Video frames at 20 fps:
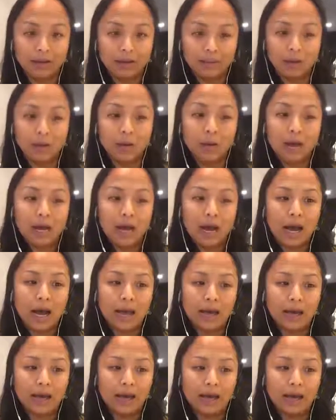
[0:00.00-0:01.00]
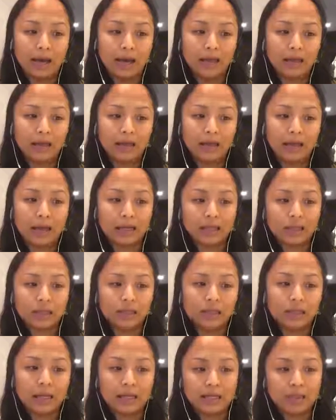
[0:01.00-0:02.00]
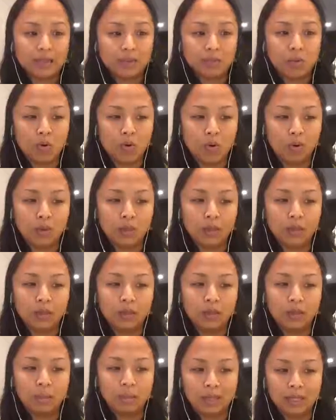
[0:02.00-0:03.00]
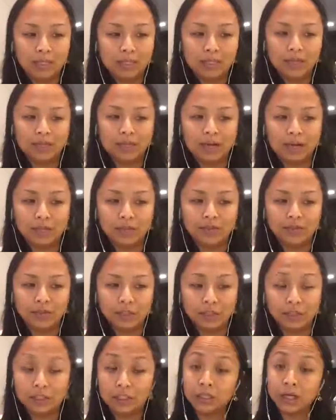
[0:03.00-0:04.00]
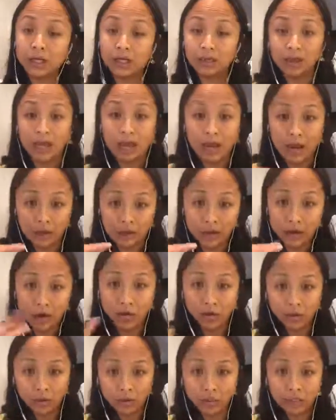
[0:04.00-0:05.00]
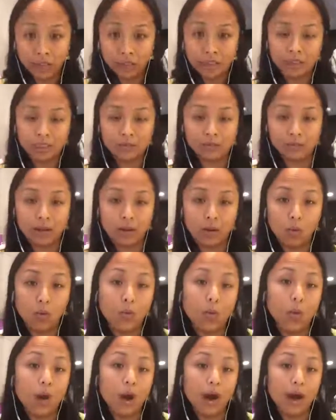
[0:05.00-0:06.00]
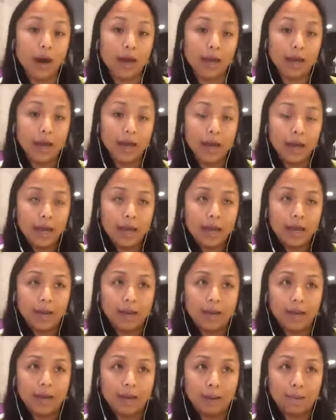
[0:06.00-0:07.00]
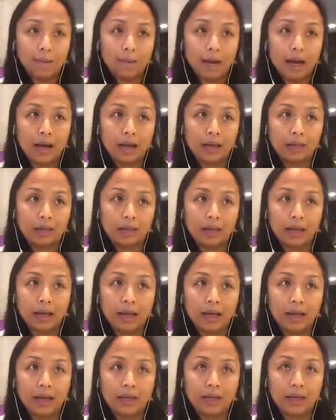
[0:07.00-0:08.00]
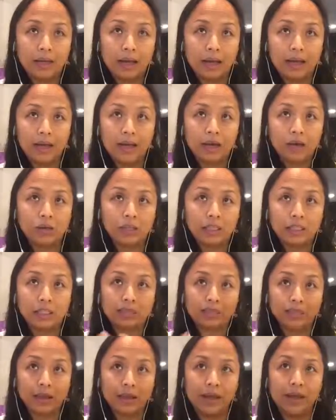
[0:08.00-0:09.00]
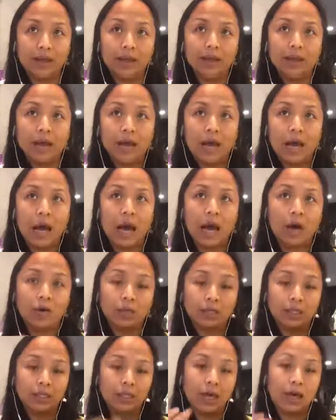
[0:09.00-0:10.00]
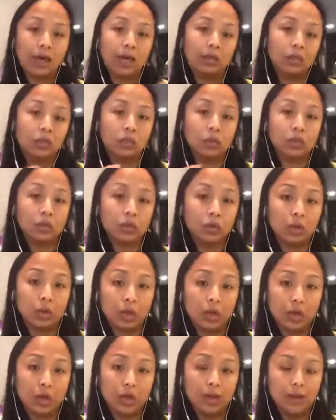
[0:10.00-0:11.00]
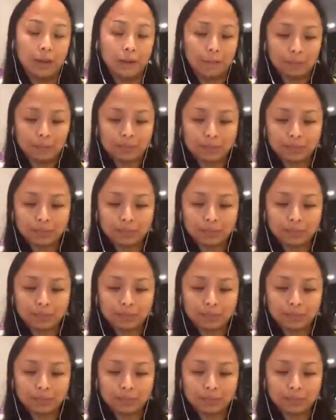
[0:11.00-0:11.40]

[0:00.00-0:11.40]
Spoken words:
So I actually, at this point, based on observation, I can only explain why, I can only explain how it tying to your luck.